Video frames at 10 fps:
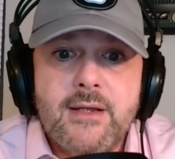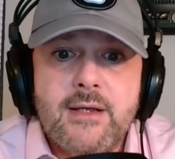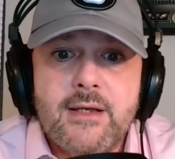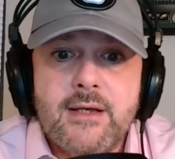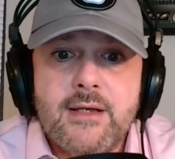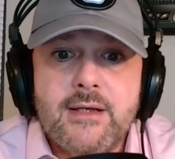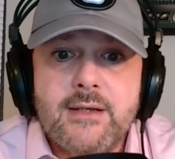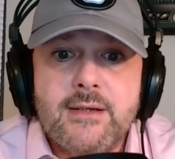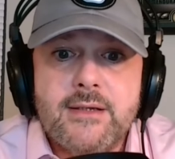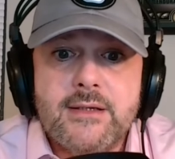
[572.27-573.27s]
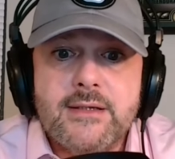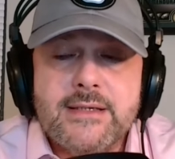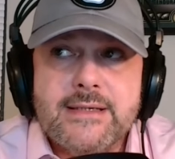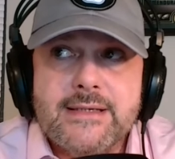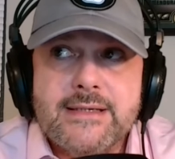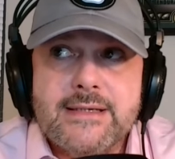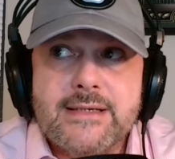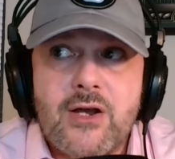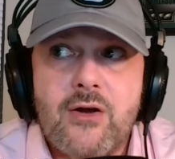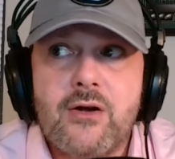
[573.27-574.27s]

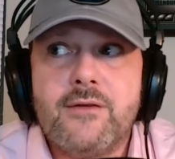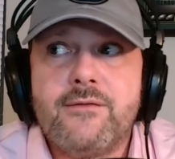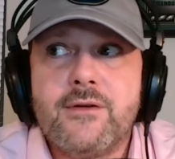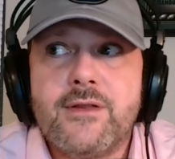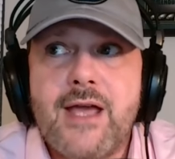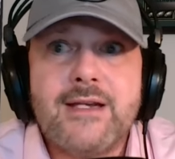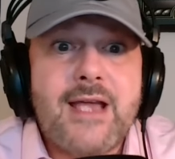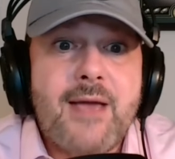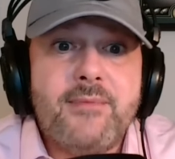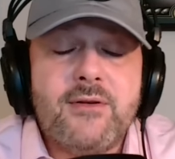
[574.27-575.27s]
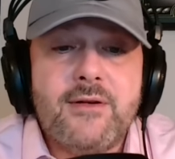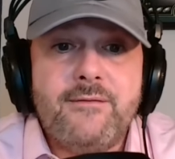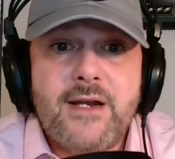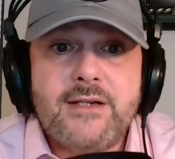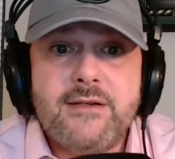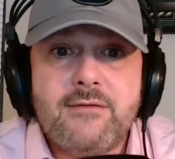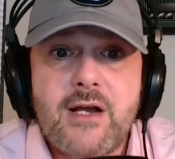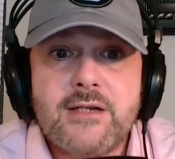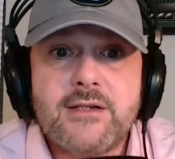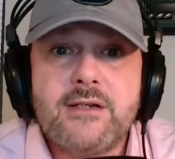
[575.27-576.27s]
It's hard for that to happen on a fantasy
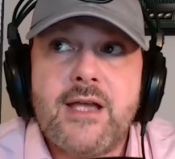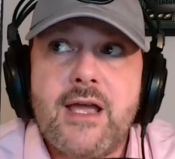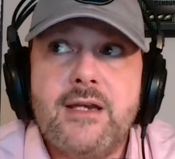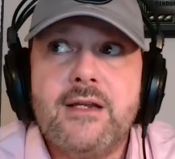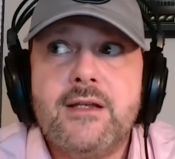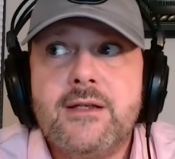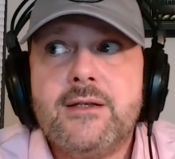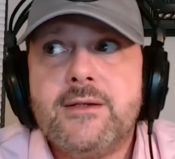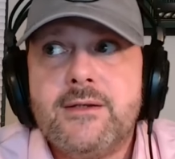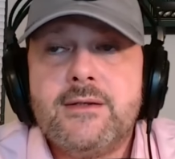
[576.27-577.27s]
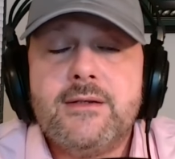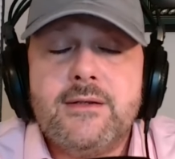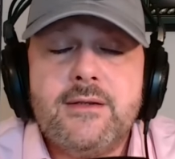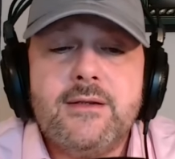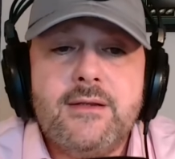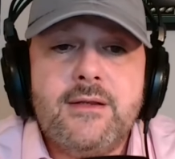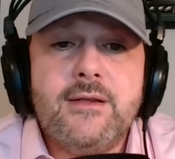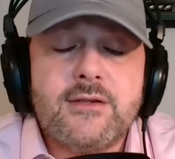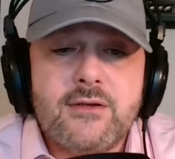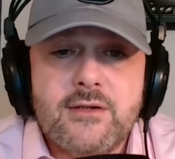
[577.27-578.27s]
roster. Again,
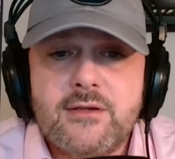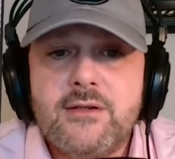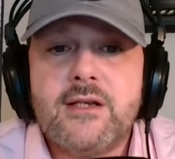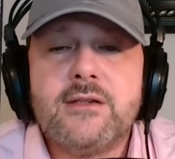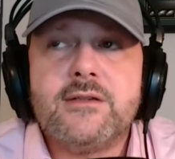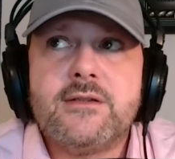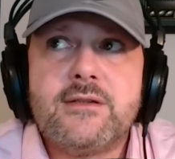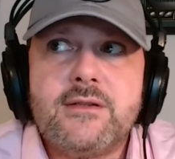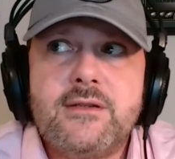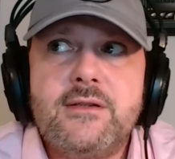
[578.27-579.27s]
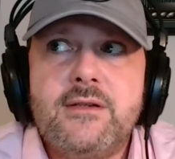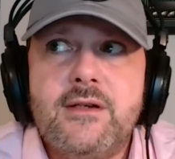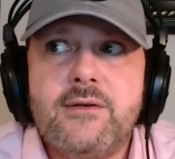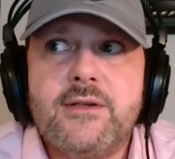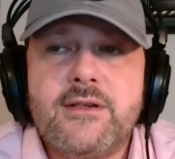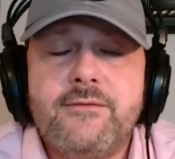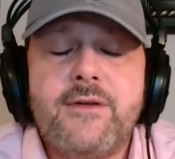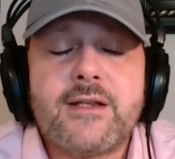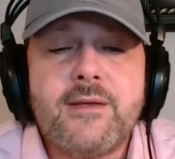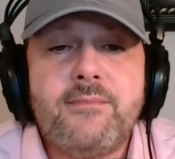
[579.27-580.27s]
this also does, you know, it's
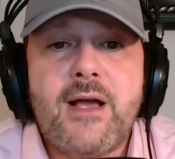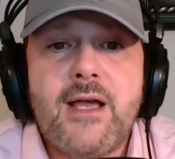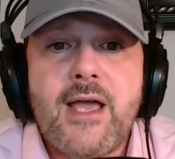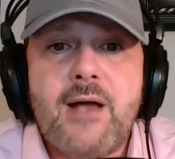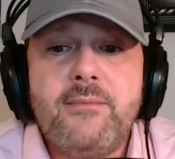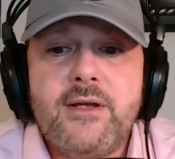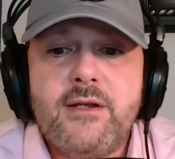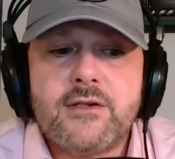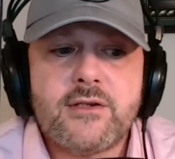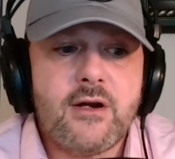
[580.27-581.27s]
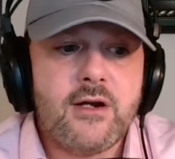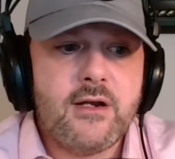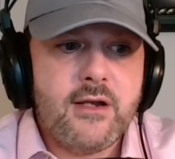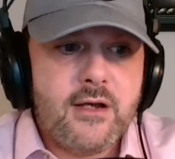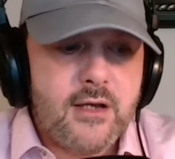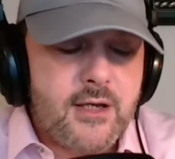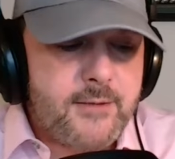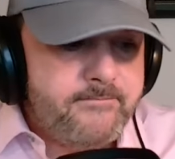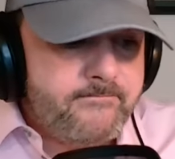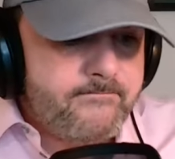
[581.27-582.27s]
affected by how big your starting
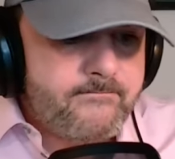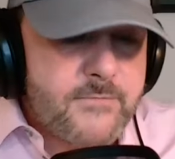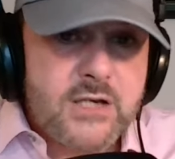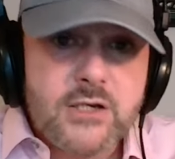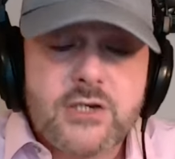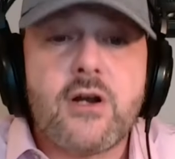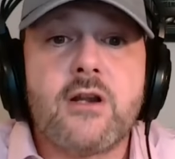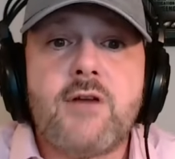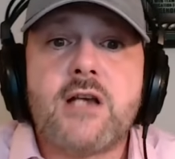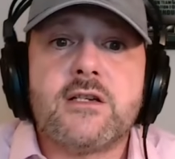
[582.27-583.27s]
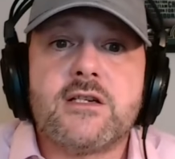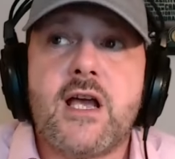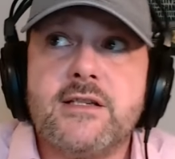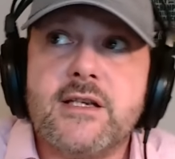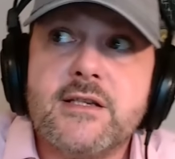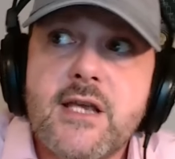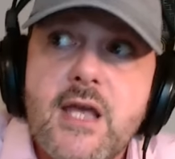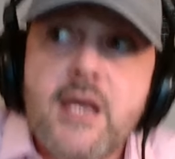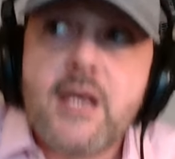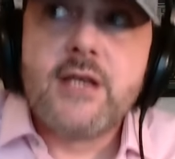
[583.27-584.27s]
roster size is.
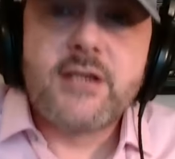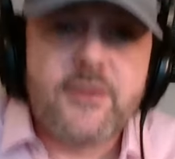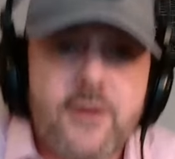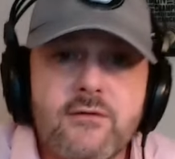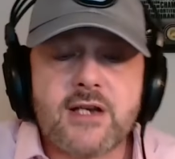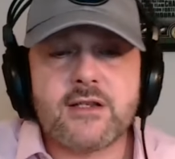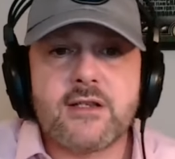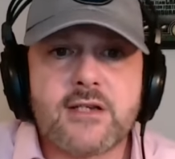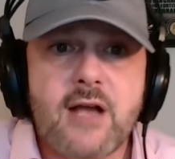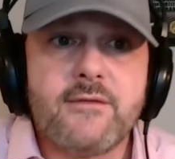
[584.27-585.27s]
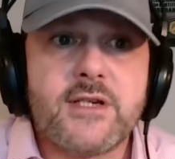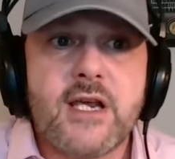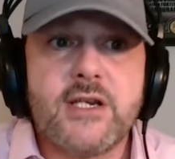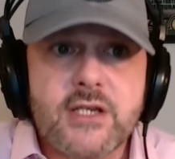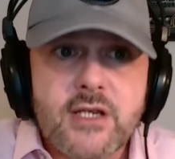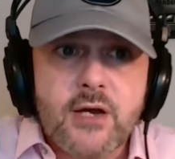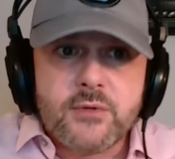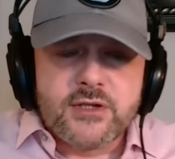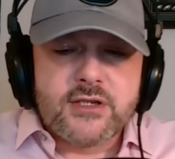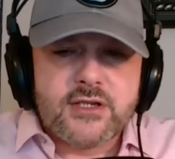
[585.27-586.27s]
Just for the rest of the conversation, though,
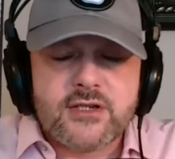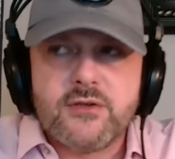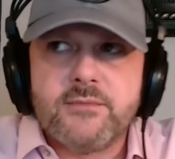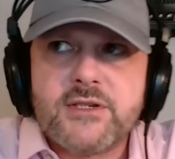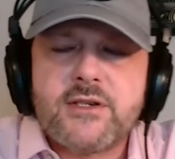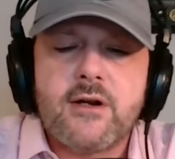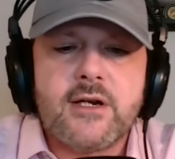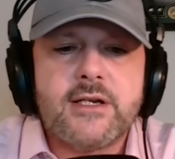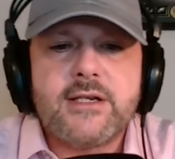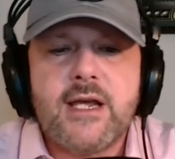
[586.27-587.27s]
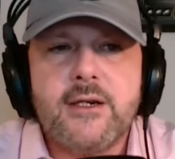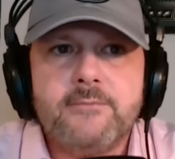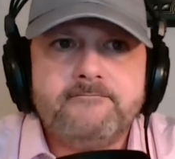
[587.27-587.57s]
we'll just assume it's starting 10.